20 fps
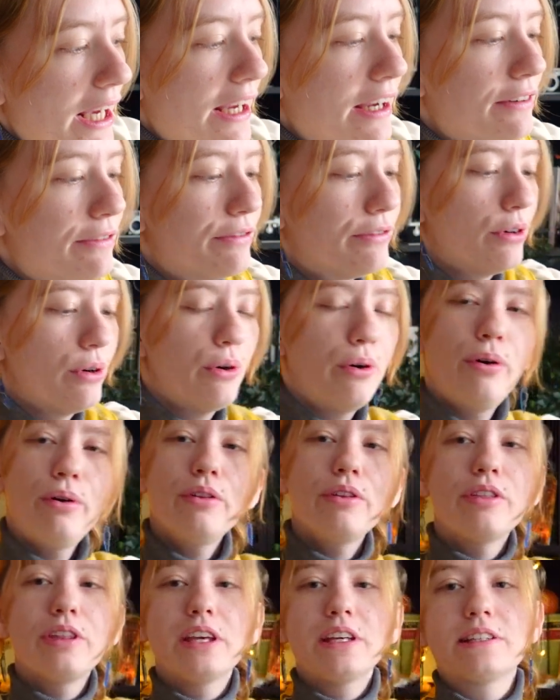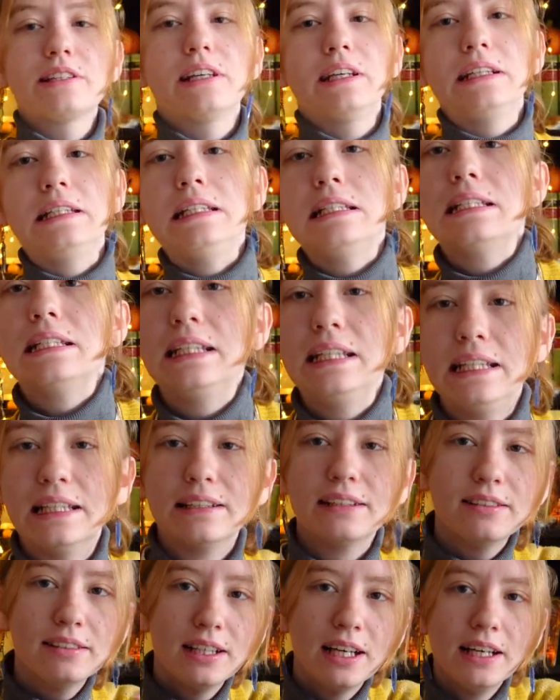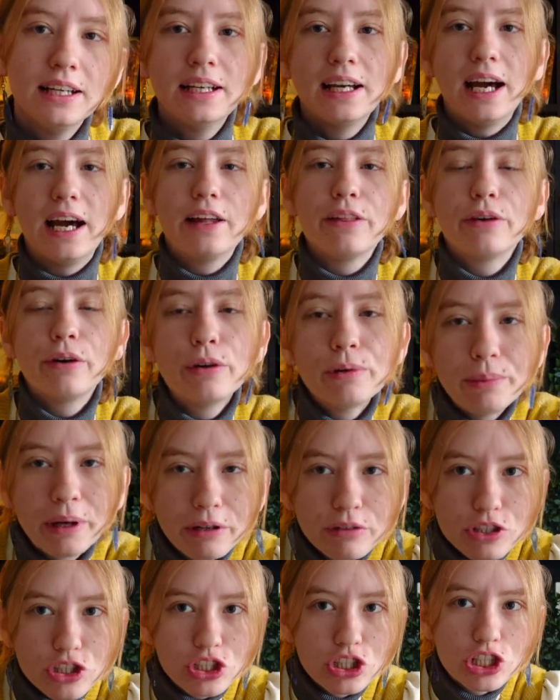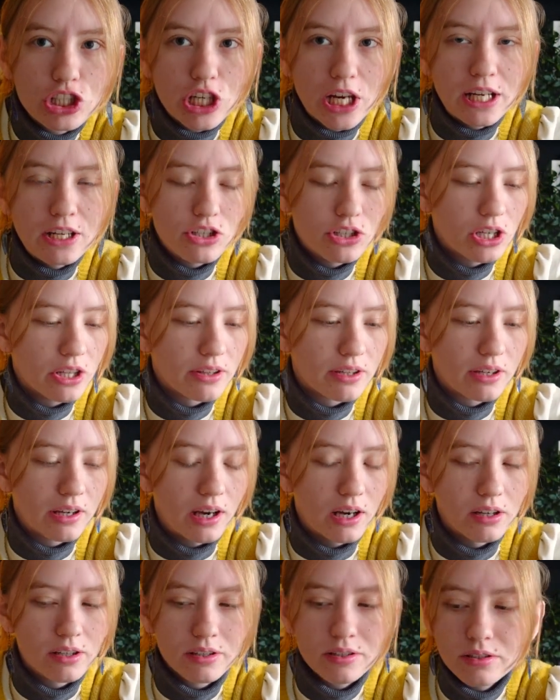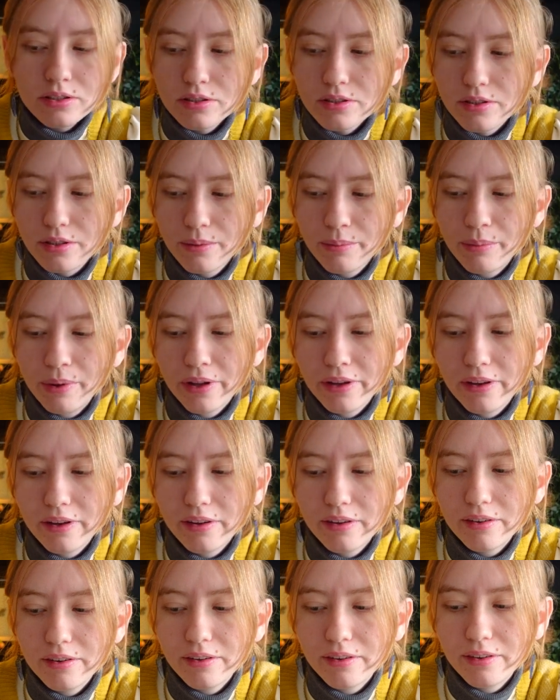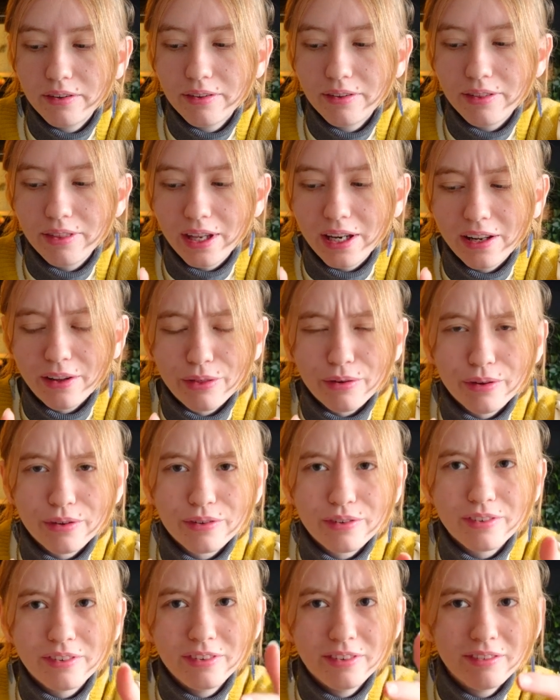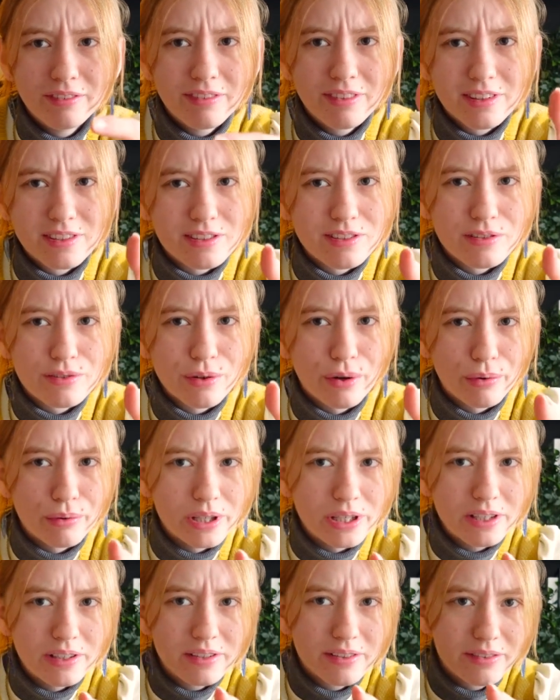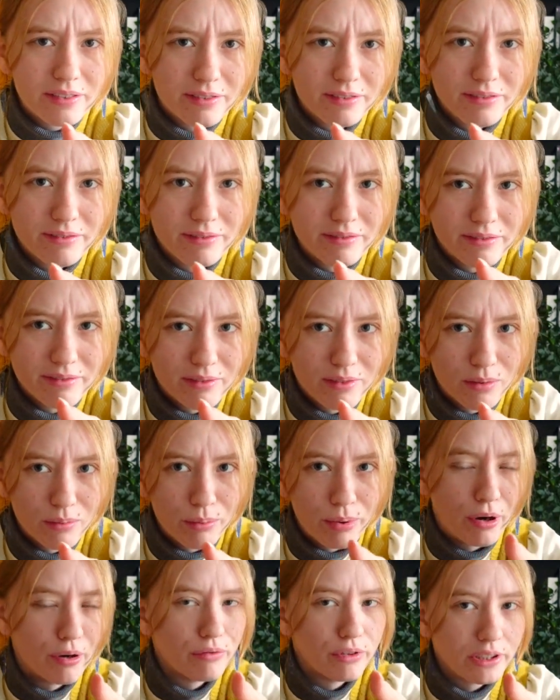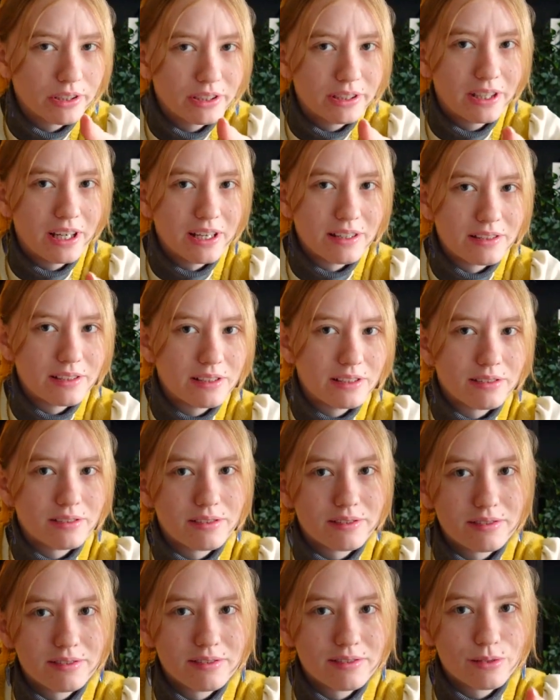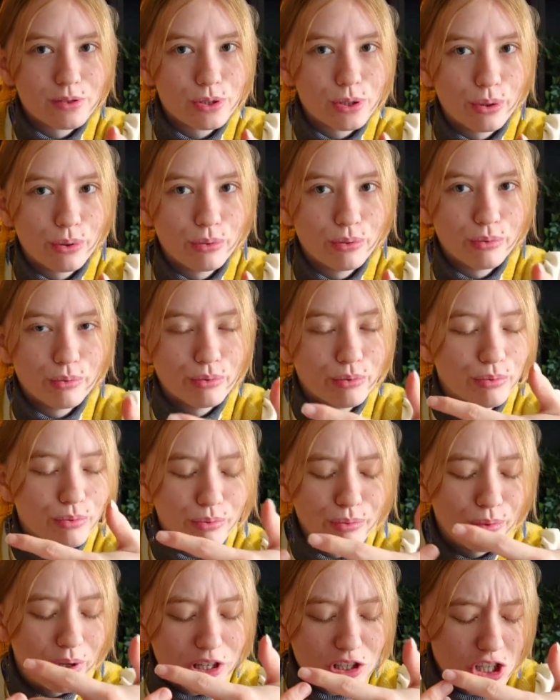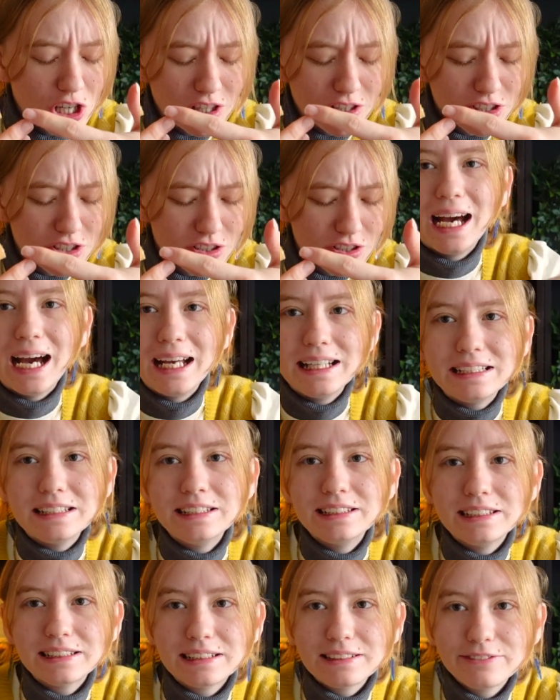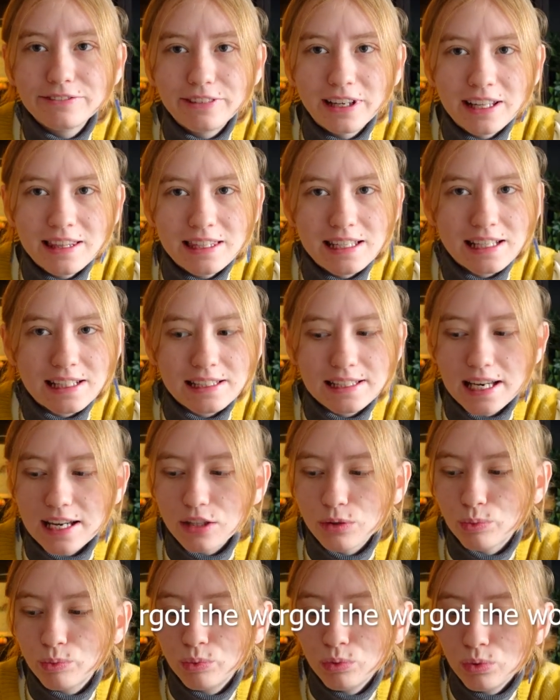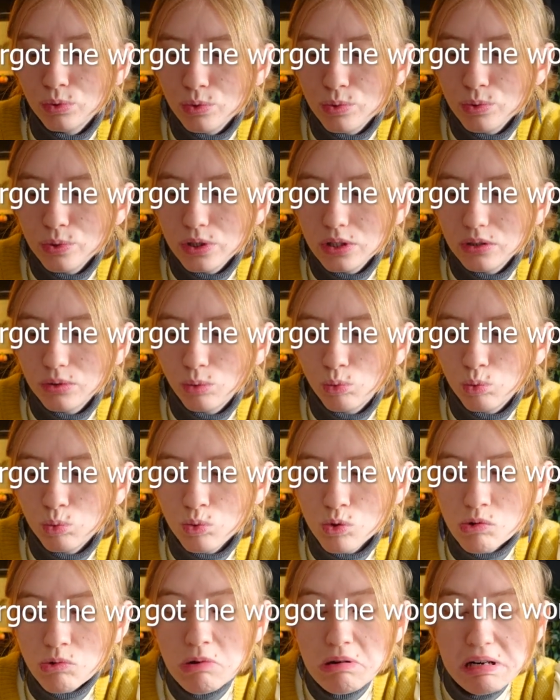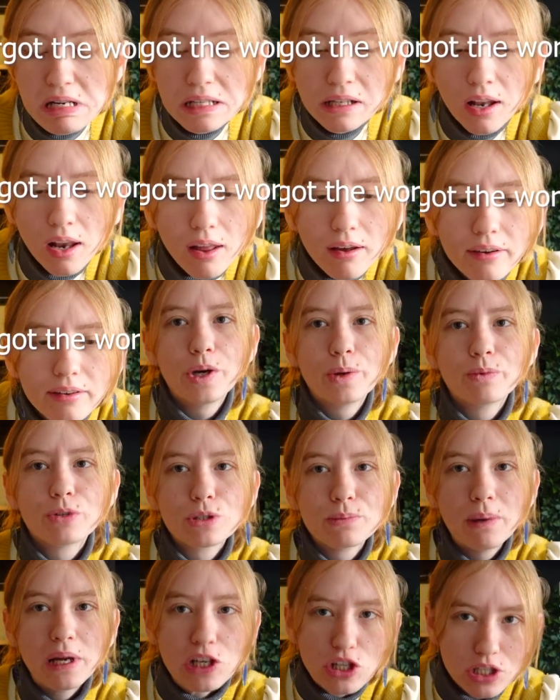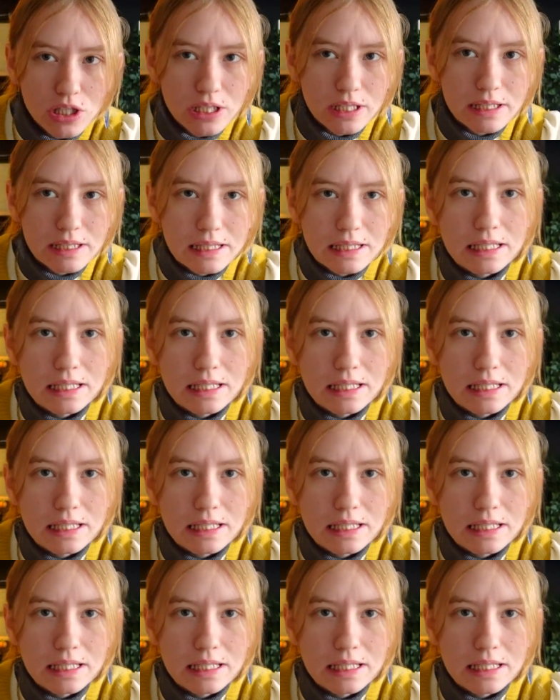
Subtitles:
I have all the things I need in here. I thought about changing the colors, but then I thought, this is already perfect as it is. So why change? I didn't find the exact wool that was mentioned in